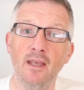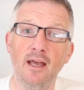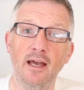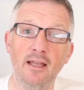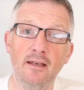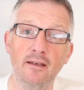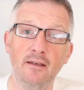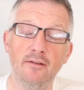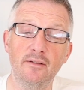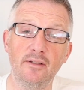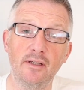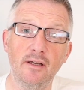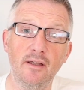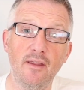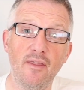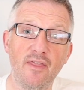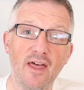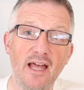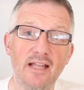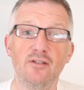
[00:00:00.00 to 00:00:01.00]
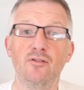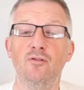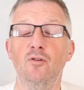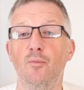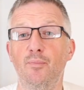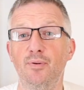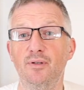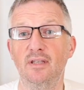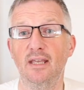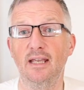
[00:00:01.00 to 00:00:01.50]
and that's
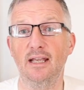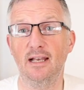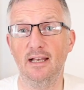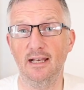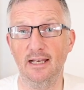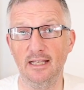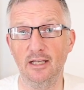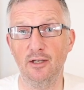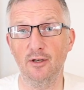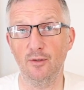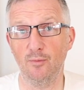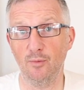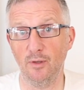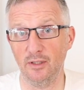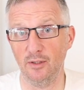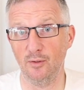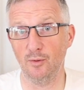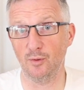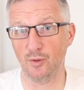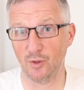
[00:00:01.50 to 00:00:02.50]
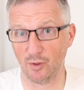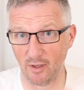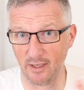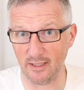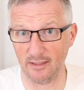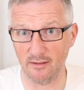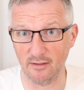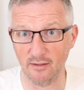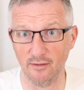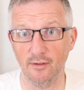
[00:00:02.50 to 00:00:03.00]
not particularly good when you're
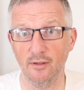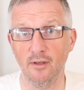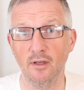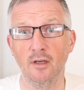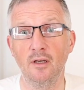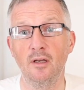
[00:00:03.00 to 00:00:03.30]
trying to